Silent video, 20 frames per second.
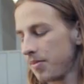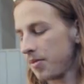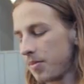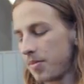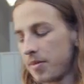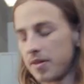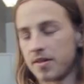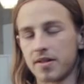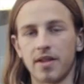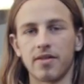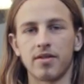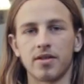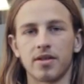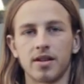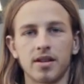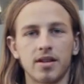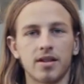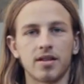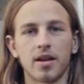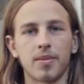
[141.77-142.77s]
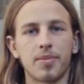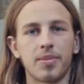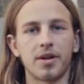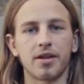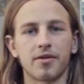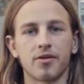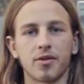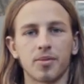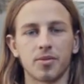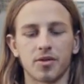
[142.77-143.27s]
Some of the 7 things I
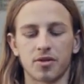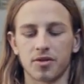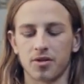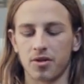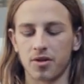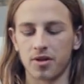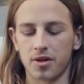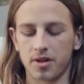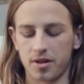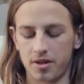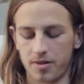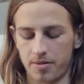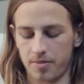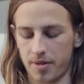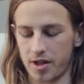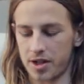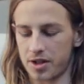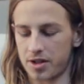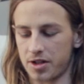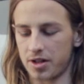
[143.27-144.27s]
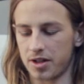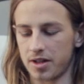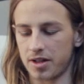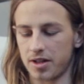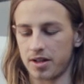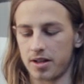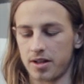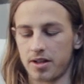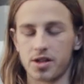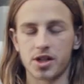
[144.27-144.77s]
picked from the store. Make sure
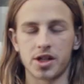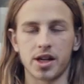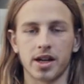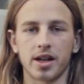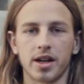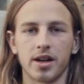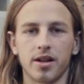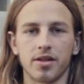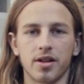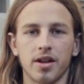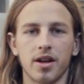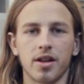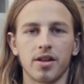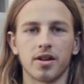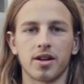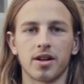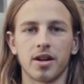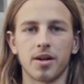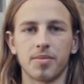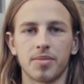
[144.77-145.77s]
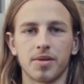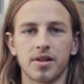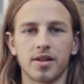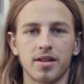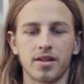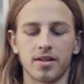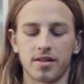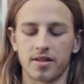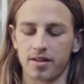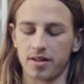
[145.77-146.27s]
to check out the other
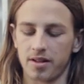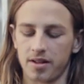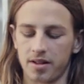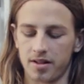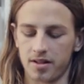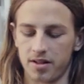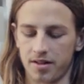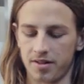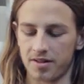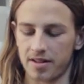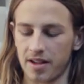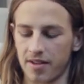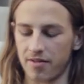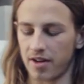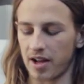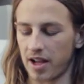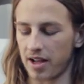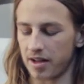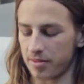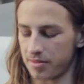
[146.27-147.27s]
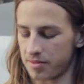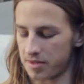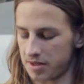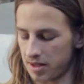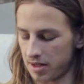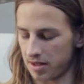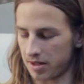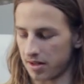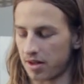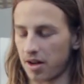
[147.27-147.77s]
company's 7 items
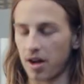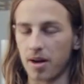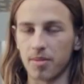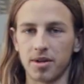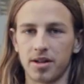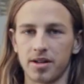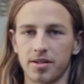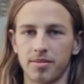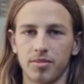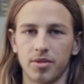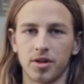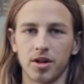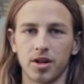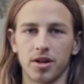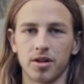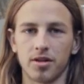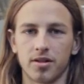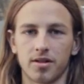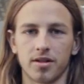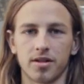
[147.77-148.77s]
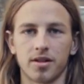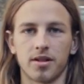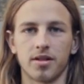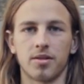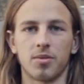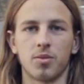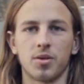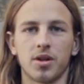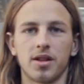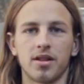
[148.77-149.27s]
and comment below
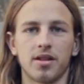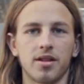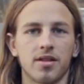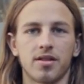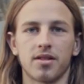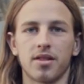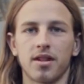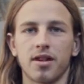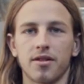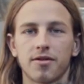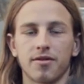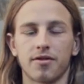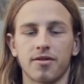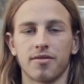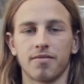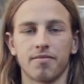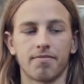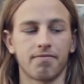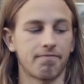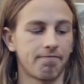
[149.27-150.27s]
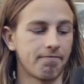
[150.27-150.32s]
to win this stuff.